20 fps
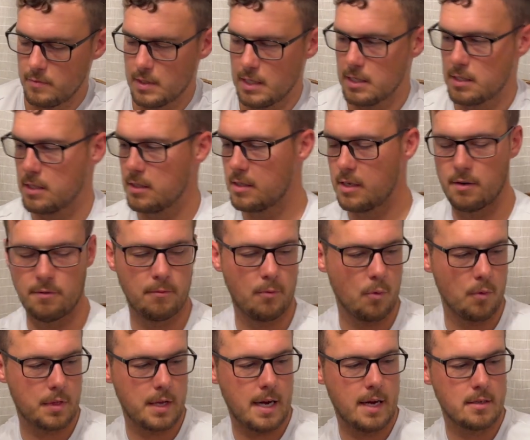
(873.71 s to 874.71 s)
This is their
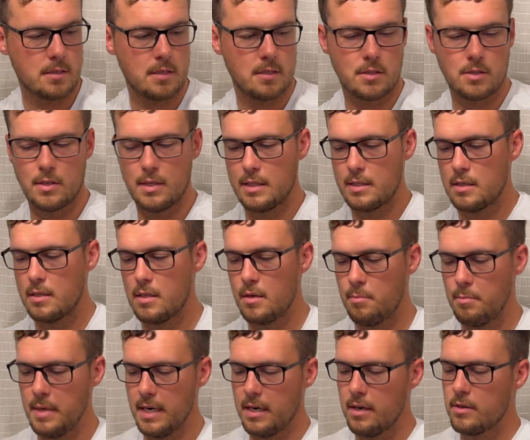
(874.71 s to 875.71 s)
4000, so this is the
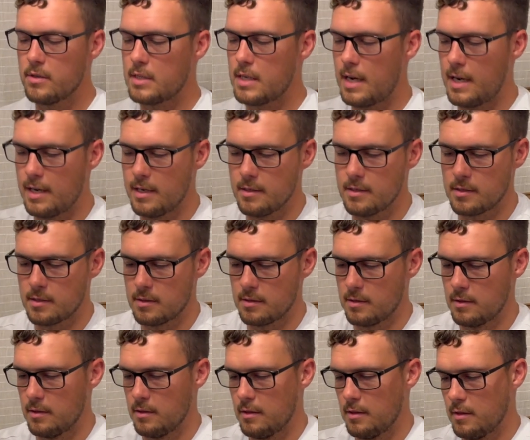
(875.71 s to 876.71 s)
bigger size
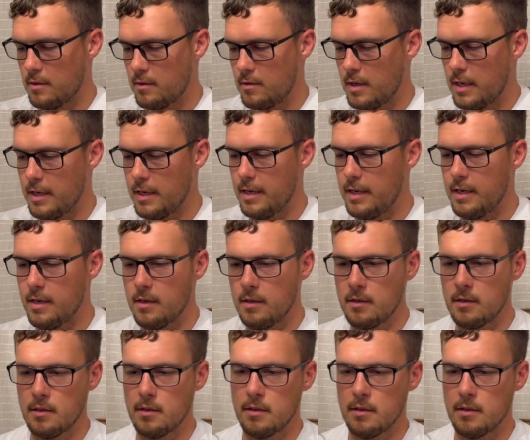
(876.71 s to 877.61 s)
right here.